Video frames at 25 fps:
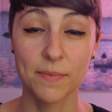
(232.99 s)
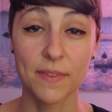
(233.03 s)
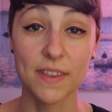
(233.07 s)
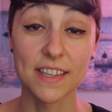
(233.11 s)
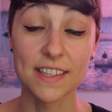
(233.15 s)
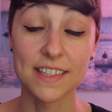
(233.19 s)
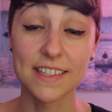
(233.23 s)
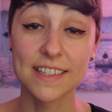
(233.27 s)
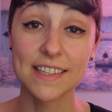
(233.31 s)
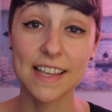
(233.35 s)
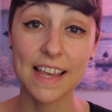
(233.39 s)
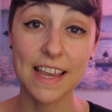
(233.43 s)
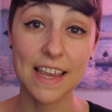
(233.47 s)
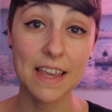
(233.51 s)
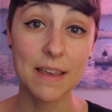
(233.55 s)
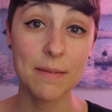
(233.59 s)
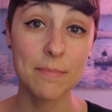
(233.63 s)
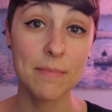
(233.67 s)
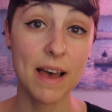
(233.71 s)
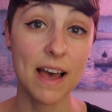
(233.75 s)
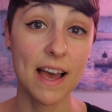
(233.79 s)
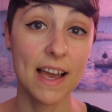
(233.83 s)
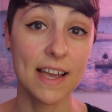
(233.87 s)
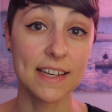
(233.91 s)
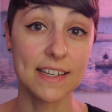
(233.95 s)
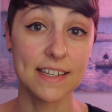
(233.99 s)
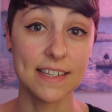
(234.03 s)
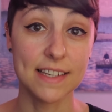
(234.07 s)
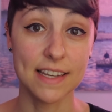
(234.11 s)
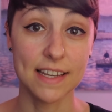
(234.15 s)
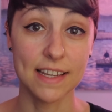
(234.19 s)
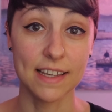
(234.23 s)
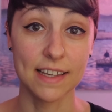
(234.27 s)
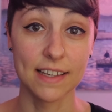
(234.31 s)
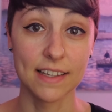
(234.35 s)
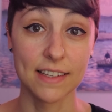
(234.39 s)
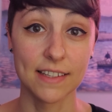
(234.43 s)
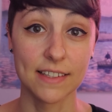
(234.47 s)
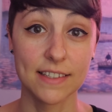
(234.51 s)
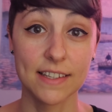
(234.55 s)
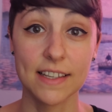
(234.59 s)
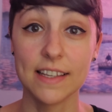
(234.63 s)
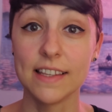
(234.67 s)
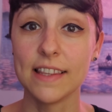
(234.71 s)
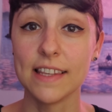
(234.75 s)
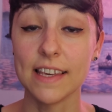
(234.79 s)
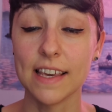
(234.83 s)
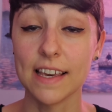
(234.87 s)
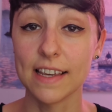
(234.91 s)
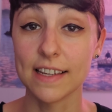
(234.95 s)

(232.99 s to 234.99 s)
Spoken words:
the same ideas in the